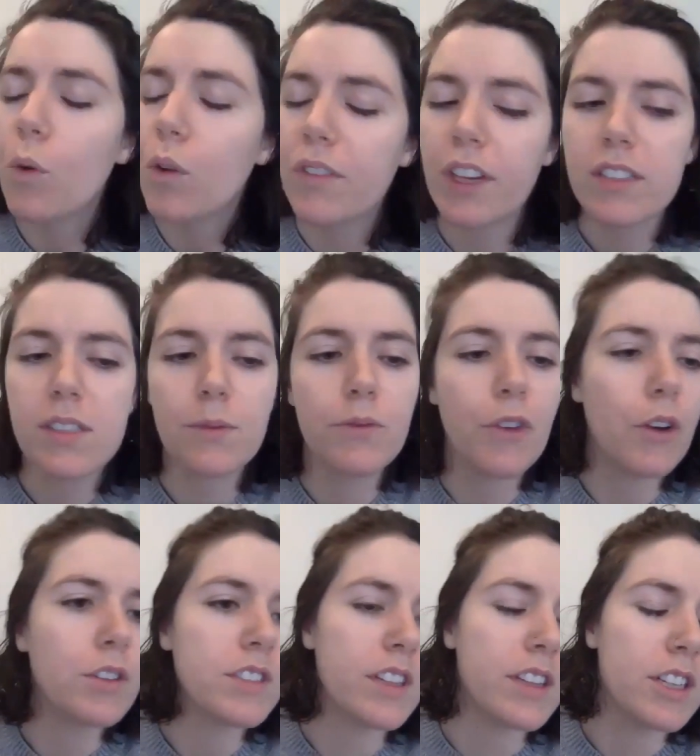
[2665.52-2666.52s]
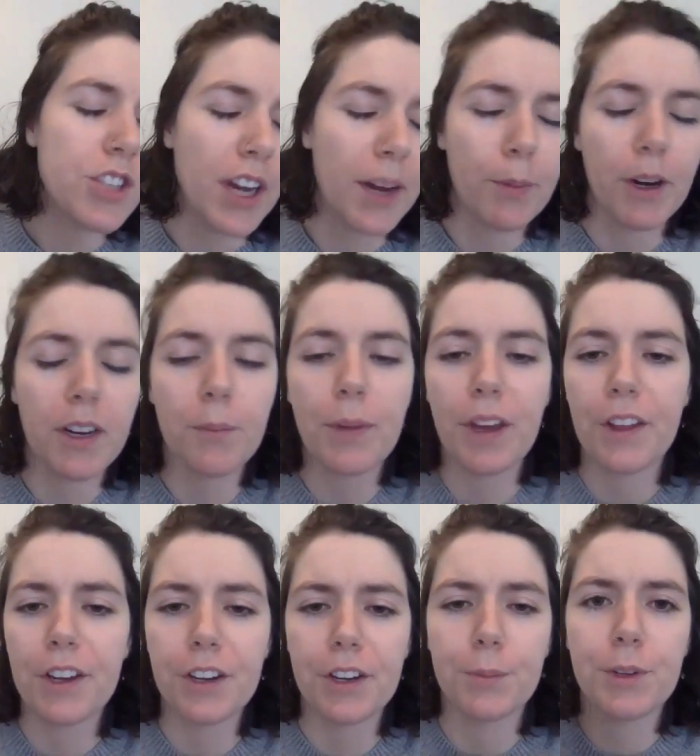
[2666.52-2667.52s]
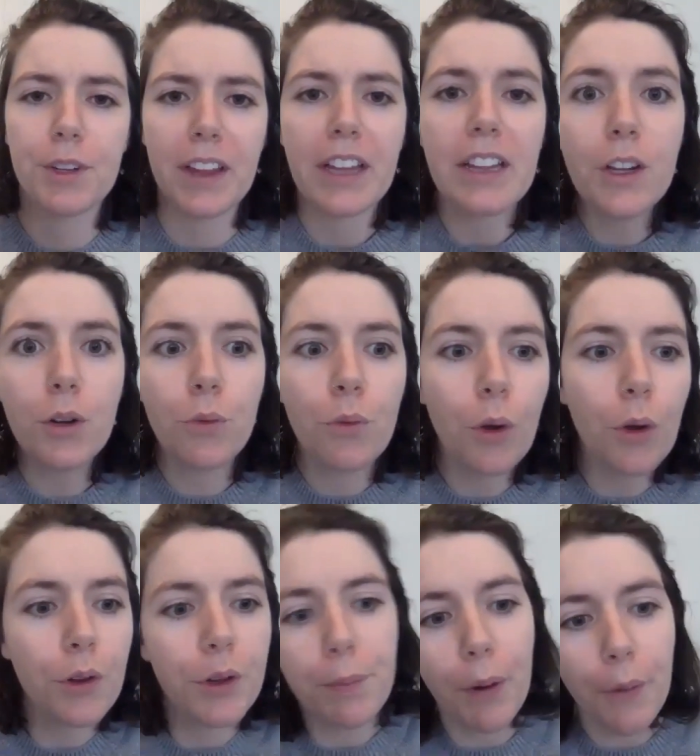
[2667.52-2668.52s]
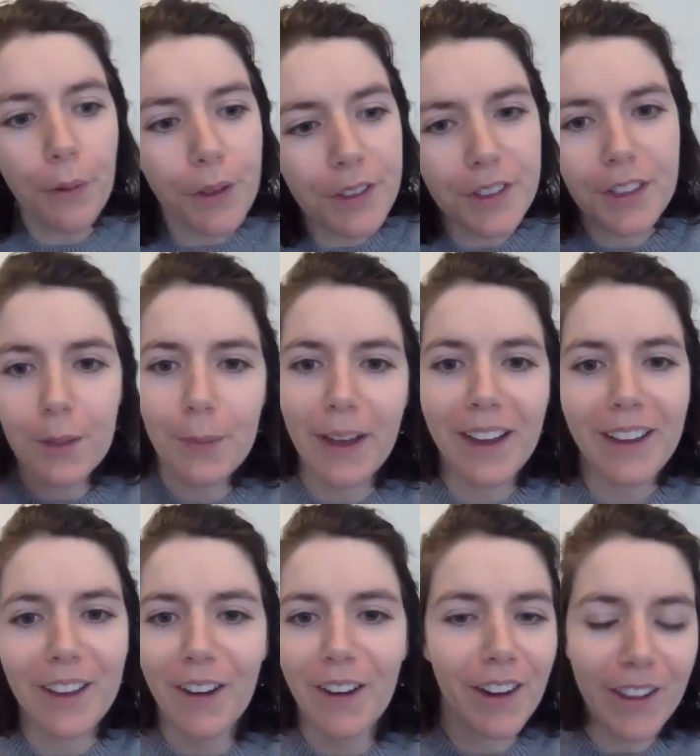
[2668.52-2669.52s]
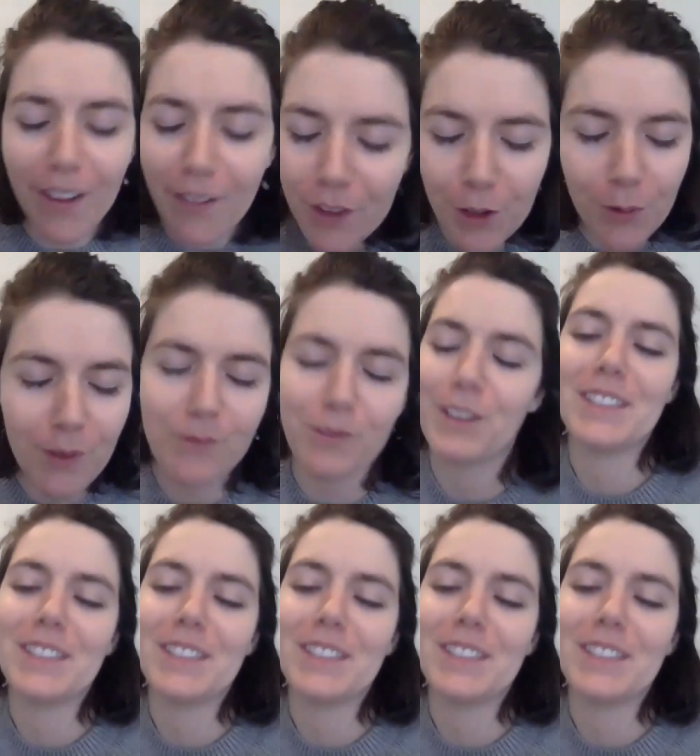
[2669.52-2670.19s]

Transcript: We've got some folks in the chat bar comparing them to like little roly-polies in their backyard. I love that you went for